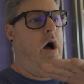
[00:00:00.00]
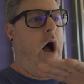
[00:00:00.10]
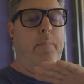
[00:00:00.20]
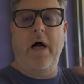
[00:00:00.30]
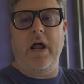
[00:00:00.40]

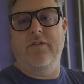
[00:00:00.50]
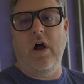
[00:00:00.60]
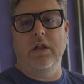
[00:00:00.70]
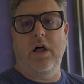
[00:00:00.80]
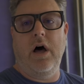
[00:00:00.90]
not gonna
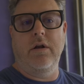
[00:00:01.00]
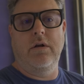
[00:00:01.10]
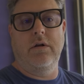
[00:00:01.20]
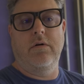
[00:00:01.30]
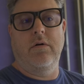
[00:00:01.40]
talk a lot
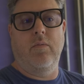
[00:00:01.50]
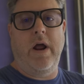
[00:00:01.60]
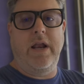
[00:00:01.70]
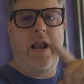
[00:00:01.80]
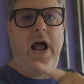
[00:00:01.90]

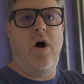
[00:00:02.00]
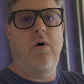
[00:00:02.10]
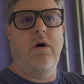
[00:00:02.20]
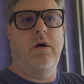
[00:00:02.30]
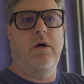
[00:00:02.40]
right
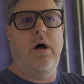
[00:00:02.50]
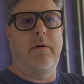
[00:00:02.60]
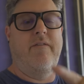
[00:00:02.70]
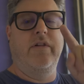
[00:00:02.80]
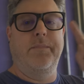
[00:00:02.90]
now. I'm
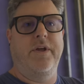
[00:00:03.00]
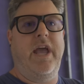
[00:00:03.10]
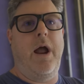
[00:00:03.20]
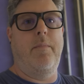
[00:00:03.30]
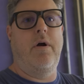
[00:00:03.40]
gonna flip the
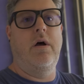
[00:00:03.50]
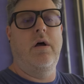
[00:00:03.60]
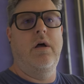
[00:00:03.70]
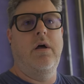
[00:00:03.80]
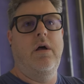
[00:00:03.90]
camera
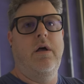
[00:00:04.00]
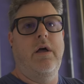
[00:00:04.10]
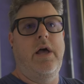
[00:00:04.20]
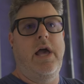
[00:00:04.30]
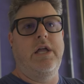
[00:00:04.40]

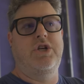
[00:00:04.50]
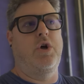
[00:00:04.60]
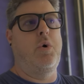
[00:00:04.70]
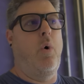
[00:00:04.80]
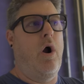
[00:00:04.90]
and show
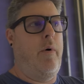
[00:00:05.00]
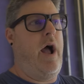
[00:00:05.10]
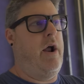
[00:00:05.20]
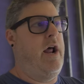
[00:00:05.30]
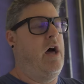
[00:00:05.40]
you where we're
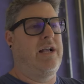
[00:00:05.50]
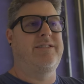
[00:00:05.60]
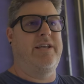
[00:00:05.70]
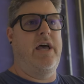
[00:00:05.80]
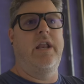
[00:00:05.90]
at right now. Like I
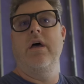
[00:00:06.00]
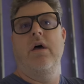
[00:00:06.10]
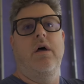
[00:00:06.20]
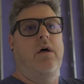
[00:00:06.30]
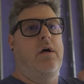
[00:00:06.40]
said,
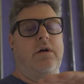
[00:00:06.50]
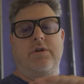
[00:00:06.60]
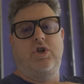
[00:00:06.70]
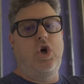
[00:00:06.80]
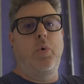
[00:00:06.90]

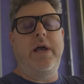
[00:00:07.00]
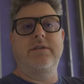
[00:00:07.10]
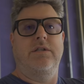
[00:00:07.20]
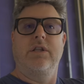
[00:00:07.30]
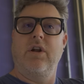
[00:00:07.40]
2
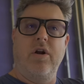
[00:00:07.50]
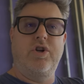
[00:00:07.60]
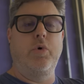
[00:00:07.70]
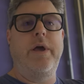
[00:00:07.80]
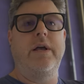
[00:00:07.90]
weeks, little under
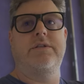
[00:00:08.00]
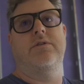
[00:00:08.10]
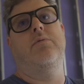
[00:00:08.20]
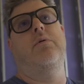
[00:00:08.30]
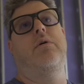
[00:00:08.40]
2
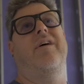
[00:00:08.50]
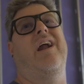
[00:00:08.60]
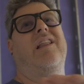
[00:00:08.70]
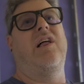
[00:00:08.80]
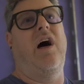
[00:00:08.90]
weeks, we've
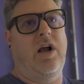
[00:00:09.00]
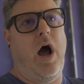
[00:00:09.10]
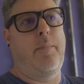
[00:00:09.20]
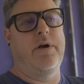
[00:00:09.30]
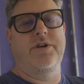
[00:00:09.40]
got a lot
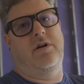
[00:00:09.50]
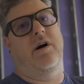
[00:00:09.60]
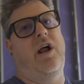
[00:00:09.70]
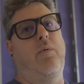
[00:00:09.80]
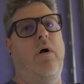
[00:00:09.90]
accomplished, and I'll
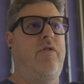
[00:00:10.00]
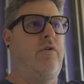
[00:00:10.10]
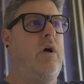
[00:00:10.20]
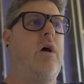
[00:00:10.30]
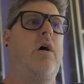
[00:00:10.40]
kind of
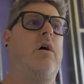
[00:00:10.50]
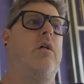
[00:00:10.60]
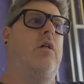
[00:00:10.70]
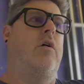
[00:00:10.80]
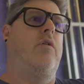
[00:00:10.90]
run
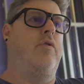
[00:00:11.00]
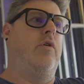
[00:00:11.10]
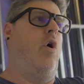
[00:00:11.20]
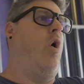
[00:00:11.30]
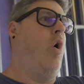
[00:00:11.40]
through
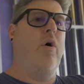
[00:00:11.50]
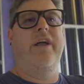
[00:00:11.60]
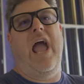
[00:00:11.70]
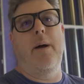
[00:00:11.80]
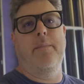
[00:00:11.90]
the whole
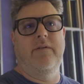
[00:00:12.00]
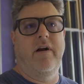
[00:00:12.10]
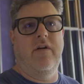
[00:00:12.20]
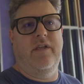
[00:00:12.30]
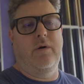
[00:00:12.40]
gamut of
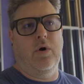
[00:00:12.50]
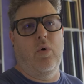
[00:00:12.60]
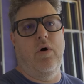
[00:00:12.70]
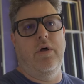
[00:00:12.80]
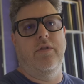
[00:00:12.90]
everything we're
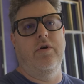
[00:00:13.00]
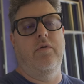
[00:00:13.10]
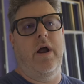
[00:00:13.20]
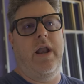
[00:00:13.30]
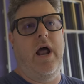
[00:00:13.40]
going through
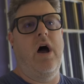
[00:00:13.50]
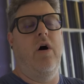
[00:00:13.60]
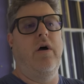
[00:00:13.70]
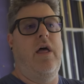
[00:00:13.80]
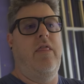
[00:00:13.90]
right
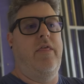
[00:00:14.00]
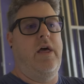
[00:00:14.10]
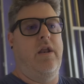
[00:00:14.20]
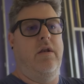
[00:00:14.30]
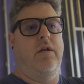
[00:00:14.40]
now, and
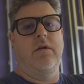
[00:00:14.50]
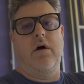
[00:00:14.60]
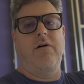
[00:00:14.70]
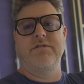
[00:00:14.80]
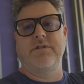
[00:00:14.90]
then
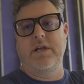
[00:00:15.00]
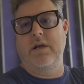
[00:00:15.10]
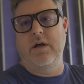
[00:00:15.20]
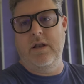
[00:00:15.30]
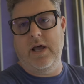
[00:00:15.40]
obviously
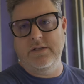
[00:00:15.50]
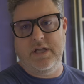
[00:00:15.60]
next